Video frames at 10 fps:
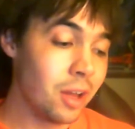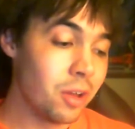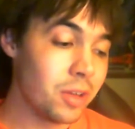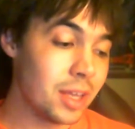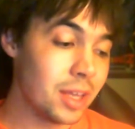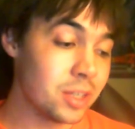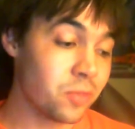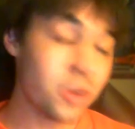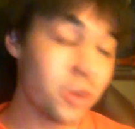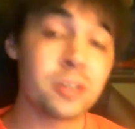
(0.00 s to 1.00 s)
his
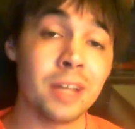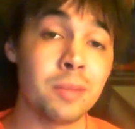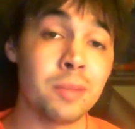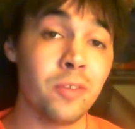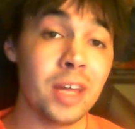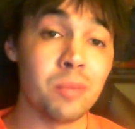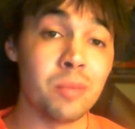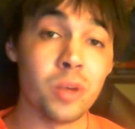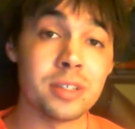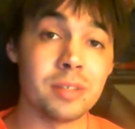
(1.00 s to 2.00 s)
first claim to fame
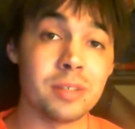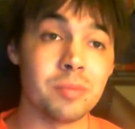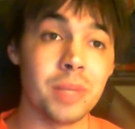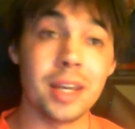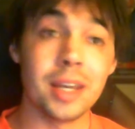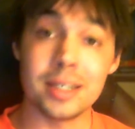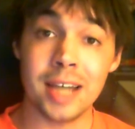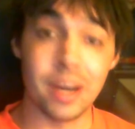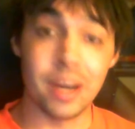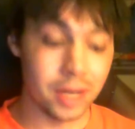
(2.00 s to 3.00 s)
wasn't being a tyrant;